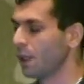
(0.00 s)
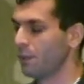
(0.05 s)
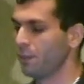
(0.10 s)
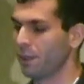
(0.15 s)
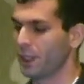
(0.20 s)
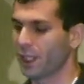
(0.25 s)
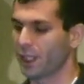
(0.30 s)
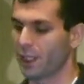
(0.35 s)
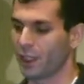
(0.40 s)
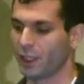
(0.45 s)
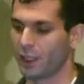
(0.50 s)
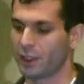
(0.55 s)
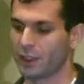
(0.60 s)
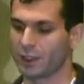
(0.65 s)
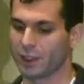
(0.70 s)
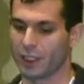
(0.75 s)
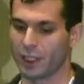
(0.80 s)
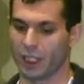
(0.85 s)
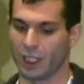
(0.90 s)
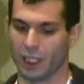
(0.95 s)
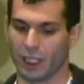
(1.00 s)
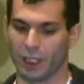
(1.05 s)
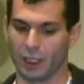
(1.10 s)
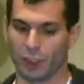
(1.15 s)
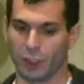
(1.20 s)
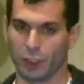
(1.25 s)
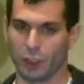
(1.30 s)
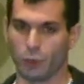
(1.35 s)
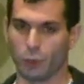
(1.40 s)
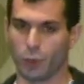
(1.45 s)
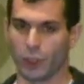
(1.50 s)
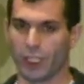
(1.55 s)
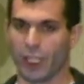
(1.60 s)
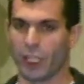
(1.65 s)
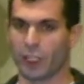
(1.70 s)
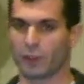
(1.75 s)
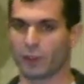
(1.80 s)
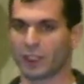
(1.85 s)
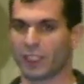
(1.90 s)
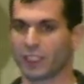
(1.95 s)
because you don't want
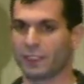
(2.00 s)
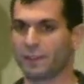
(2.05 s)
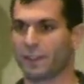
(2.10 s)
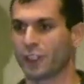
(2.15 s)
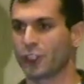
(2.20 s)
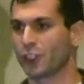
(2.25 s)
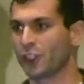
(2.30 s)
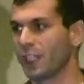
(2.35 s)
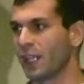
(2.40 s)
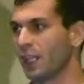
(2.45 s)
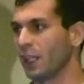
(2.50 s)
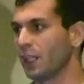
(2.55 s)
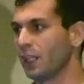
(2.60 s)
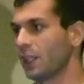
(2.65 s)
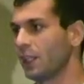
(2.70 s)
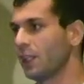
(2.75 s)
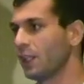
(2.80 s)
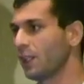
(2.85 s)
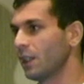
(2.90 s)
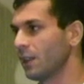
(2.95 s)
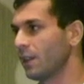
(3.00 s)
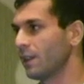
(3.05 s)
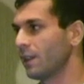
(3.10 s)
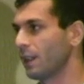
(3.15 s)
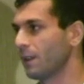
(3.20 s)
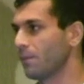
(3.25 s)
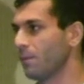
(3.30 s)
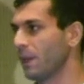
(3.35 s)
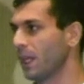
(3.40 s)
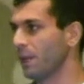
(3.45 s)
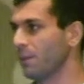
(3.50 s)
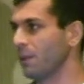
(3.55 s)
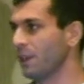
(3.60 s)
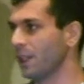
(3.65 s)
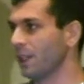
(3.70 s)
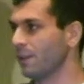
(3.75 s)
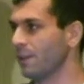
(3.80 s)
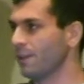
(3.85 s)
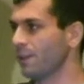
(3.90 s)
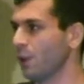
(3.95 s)
to advertise functionality that may
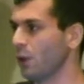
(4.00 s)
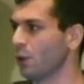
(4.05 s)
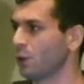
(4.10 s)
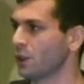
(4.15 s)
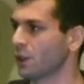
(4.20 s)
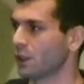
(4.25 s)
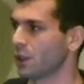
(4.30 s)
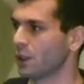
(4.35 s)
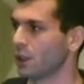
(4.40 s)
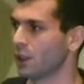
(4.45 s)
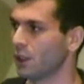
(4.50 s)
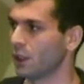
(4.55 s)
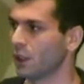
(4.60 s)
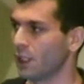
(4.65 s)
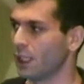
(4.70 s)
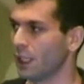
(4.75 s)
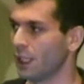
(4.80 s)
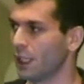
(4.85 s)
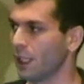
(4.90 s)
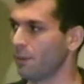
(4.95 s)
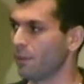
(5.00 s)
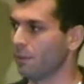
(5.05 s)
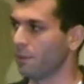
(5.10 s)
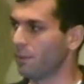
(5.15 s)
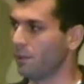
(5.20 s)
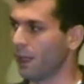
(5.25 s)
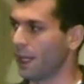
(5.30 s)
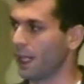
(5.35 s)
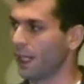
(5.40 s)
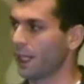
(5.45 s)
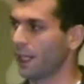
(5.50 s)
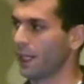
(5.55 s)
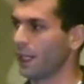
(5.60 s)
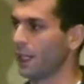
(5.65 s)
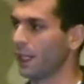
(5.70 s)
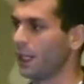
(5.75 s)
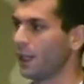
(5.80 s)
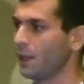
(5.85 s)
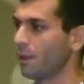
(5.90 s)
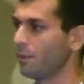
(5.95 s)
be invoked
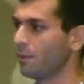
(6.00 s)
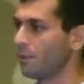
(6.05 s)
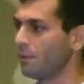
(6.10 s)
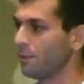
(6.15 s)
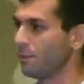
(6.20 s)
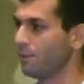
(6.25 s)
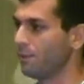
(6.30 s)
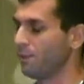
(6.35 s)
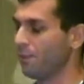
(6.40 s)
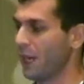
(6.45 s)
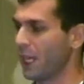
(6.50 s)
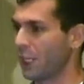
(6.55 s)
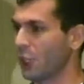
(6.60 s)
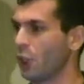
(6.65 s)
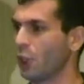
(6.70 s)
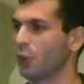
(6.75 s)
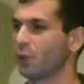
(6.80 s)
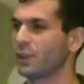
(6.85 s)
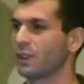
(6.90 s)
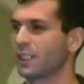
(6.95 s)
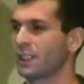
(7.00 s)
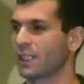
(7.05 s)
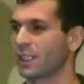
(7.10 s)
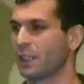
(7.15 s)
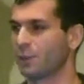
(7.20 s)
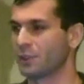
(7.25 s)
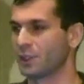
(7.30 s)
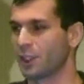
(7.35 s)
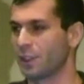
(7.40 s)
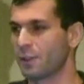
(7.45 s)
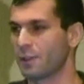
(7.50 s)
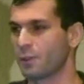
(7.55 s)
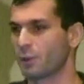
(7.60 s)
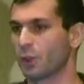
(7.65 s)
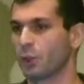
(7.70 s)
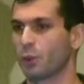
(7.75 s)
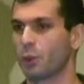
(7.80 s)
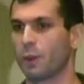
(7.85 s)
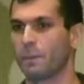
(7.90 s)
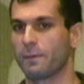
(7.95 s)
by code that comes in
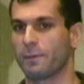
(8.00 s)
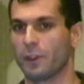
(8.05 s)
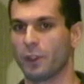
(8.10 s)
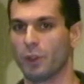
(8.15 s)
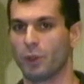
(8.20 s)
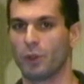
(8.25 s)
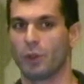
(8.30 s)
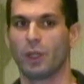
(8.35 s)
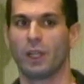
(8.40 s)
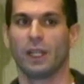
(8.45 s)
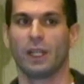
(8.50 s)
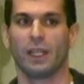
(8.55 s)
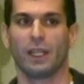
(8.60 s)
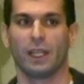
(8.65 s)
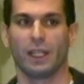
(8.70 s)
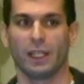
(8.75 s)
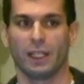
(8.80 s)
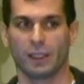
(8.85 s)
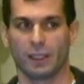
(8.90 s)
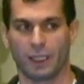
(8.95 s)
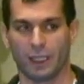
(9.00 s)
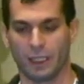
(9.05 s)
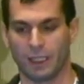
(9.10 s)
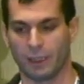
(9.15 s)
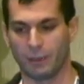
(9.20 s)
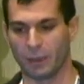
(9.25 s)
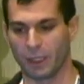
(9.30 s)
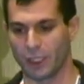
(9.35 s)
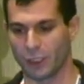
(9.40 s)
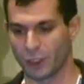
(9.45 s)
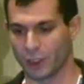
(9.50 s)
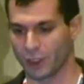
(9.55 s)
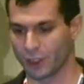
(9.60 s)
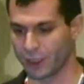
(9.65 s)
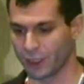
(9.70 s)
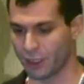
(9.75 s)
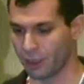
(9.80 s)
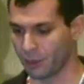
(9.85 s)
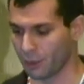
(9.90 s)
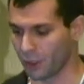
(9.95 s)
through the web view in a
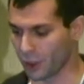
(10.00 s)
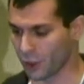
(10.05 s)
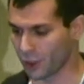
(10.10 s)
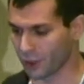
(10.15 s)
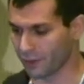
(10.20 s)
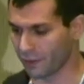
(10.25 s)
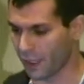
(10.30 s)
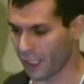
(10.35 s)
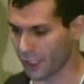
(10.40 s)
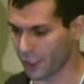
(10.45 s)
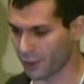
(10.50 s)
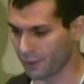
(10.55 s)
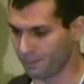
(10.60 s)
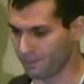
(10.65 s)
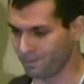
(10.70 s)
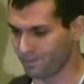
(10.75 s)
malicious fashion.